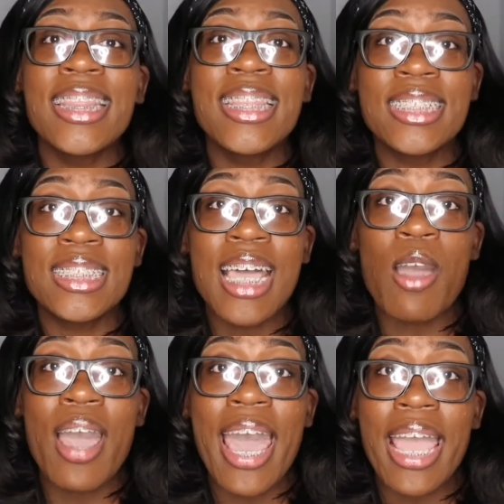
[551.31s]
this is
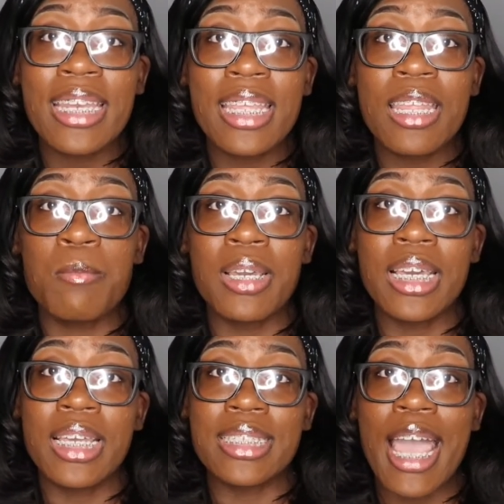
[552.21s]
how I did it
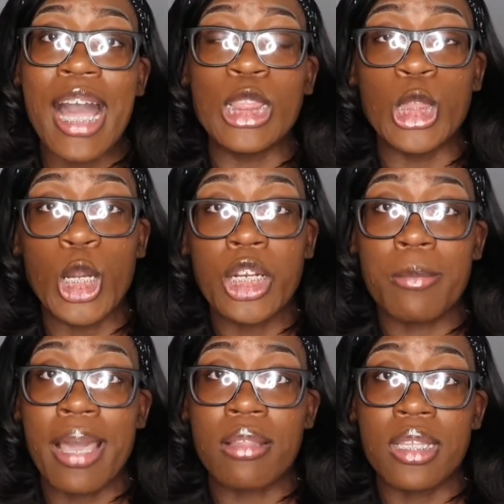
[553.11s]
because I learned
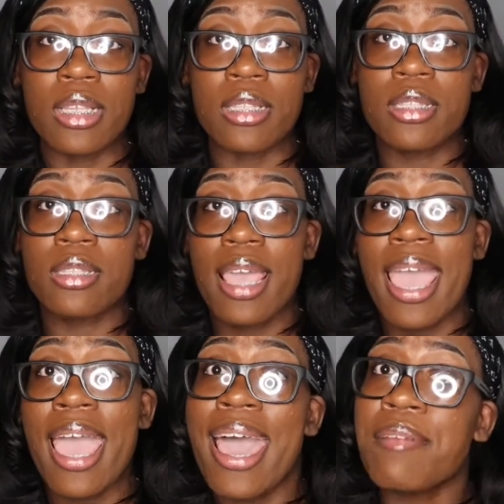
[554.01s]
about this
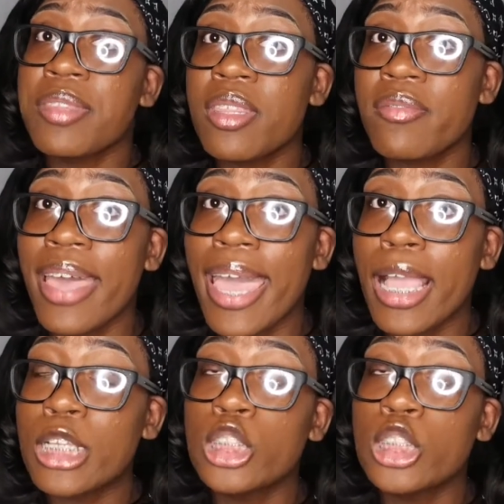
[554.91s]
after the fact.